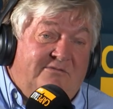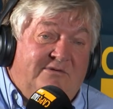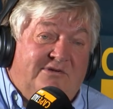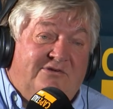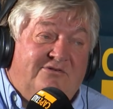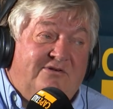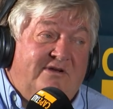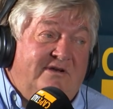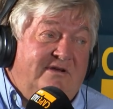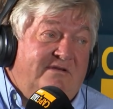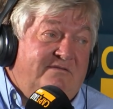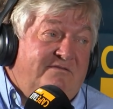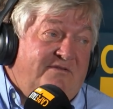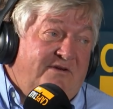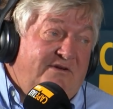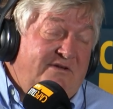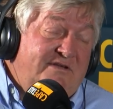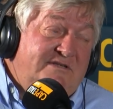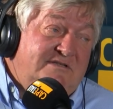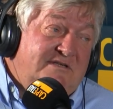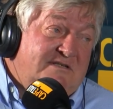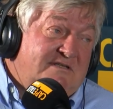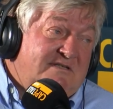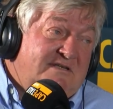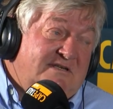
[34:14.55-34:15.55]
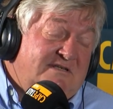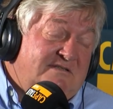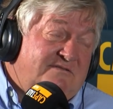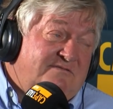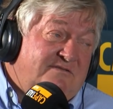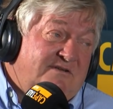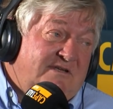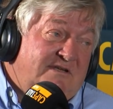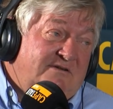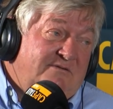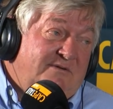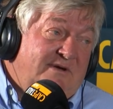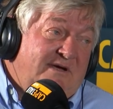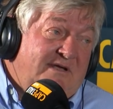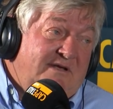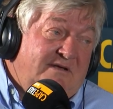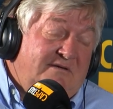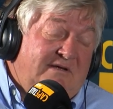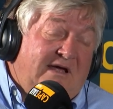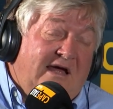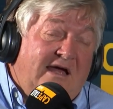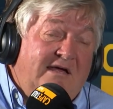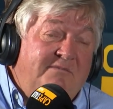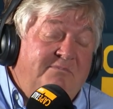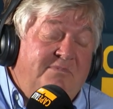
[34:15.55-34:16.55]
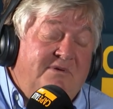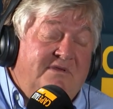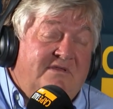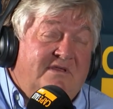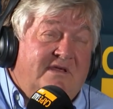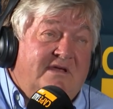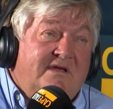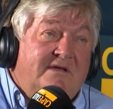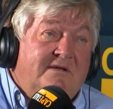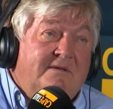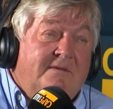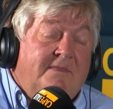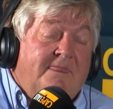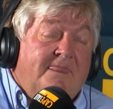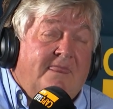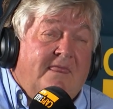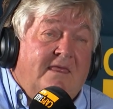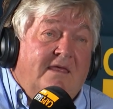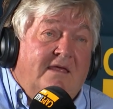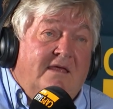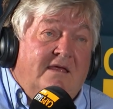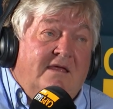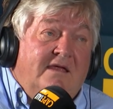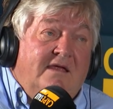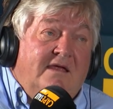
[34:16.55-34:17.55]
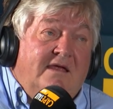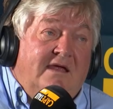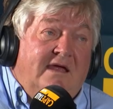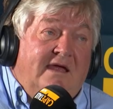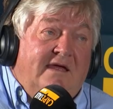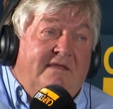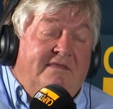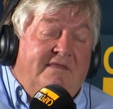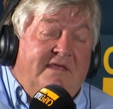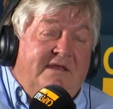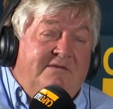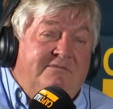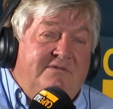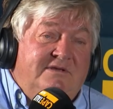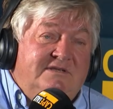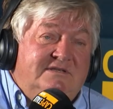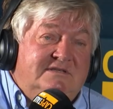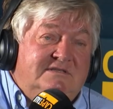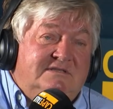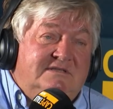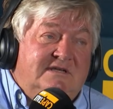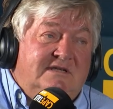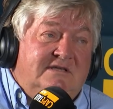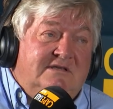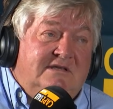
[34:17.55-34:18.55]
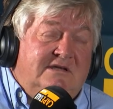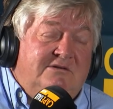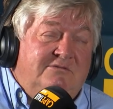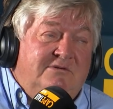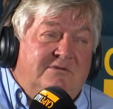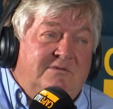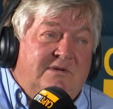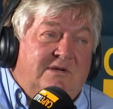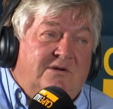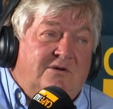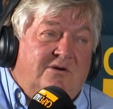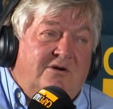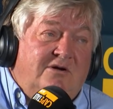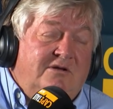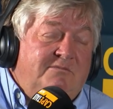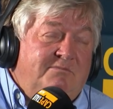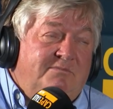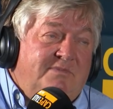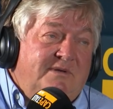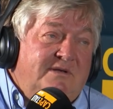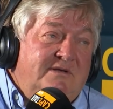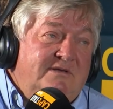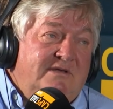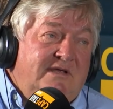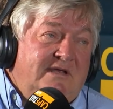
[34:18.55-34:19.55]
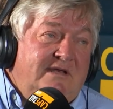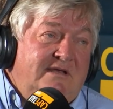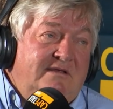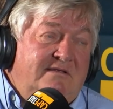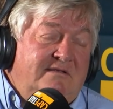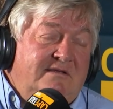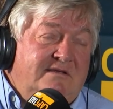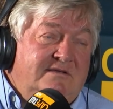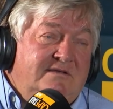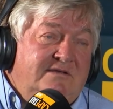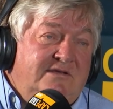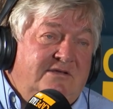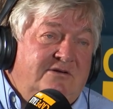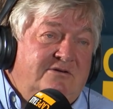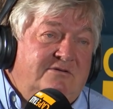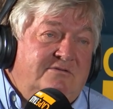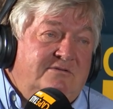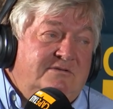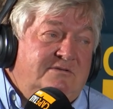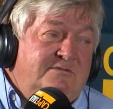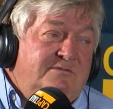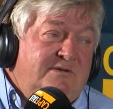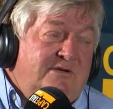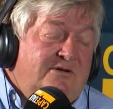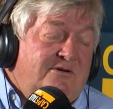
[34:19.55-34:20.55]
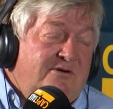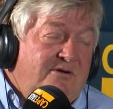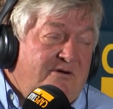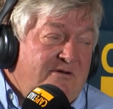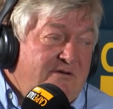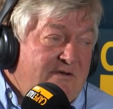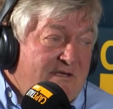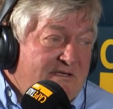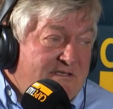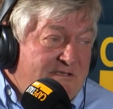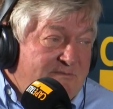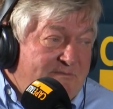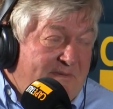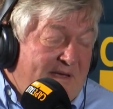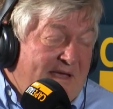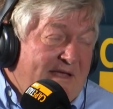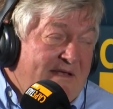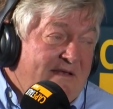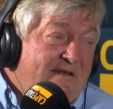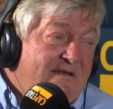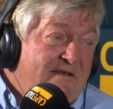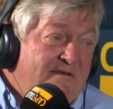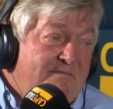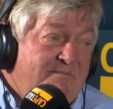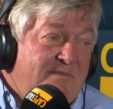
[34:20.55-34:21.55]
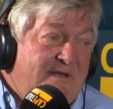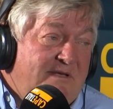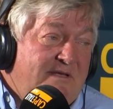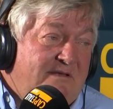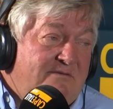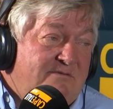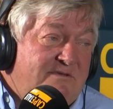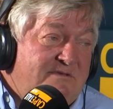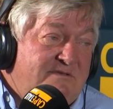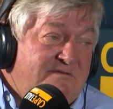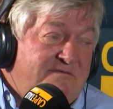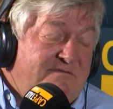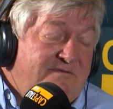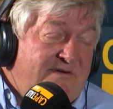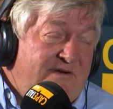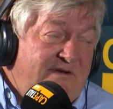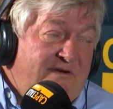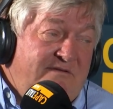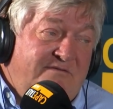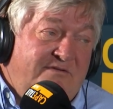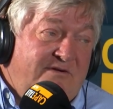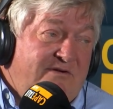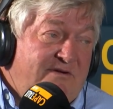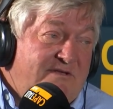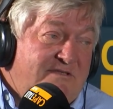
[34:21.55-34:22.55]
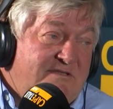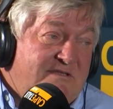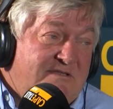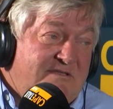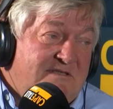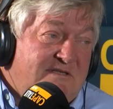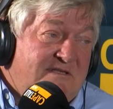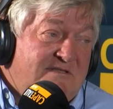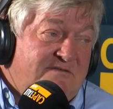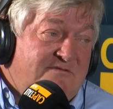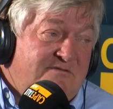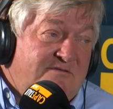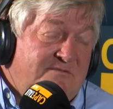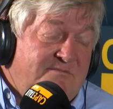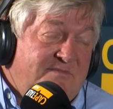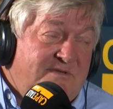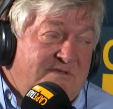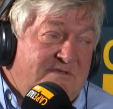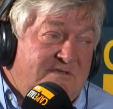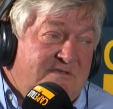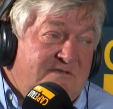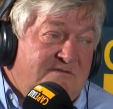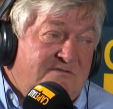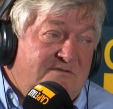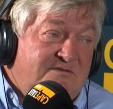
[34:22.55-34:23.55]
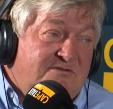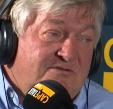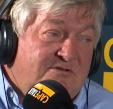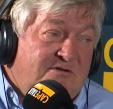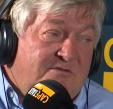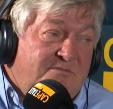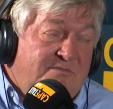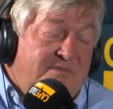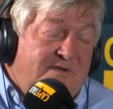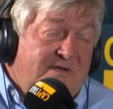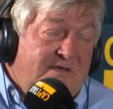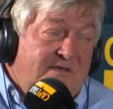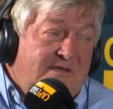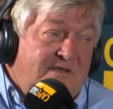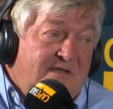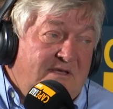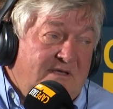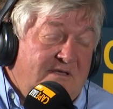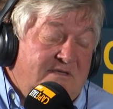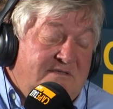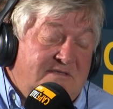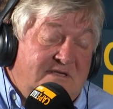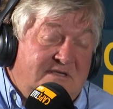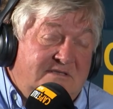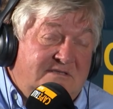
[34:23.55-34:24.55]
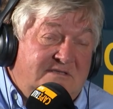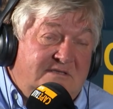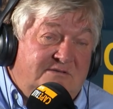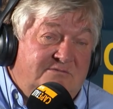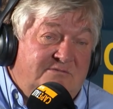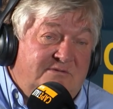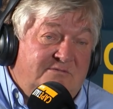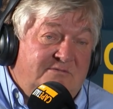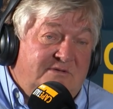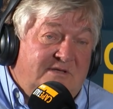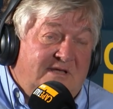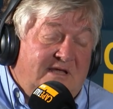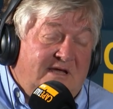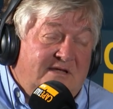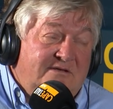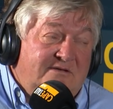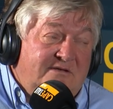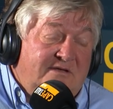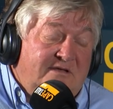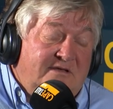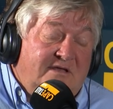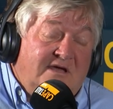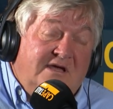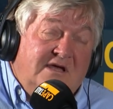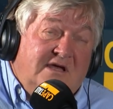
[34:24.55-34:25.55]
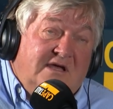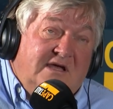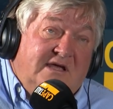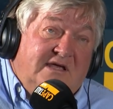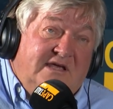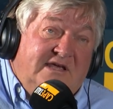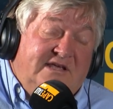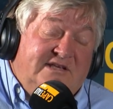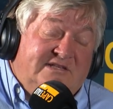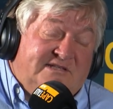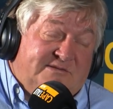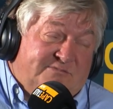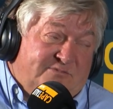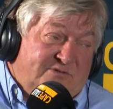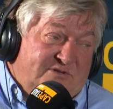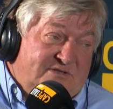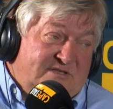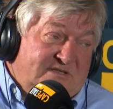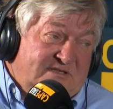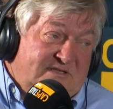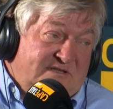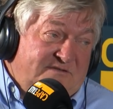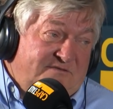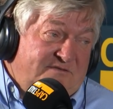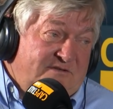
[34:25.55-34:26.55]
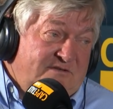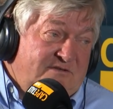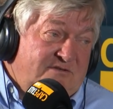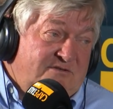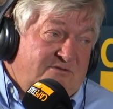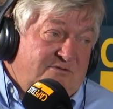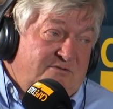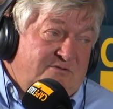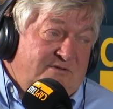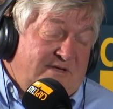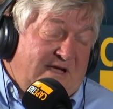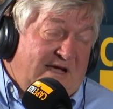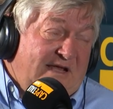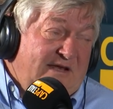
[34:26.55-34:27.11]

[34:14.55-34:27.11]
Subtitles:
We traded very successfully. Okay. We had a hyper there. And then we just said, no, we can't build anything new and we can't expand it. But it was a very, very successful business for ShopRite. And as I said, we would like to get it. Egypt was a different story.